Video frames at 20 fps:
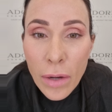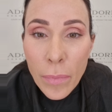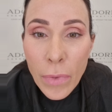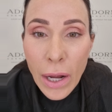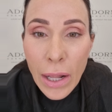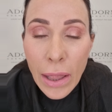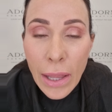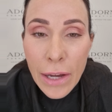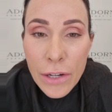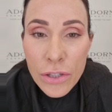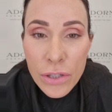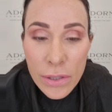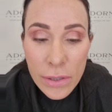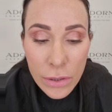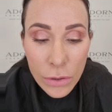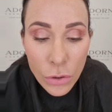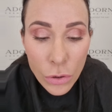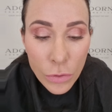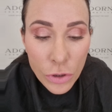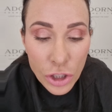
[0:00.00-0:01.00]
my lashes
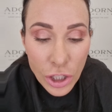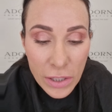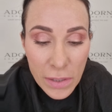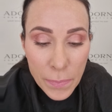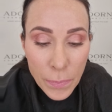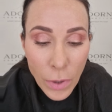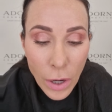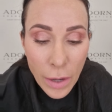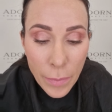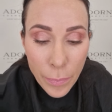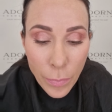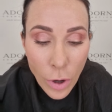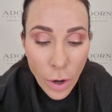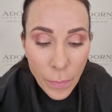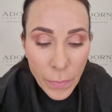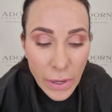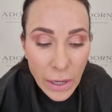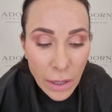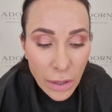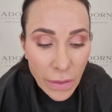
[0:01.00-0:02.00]
look just by
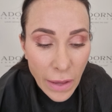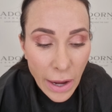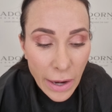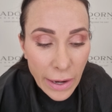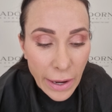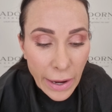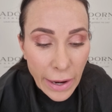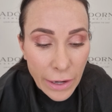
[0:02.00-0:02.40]
popping that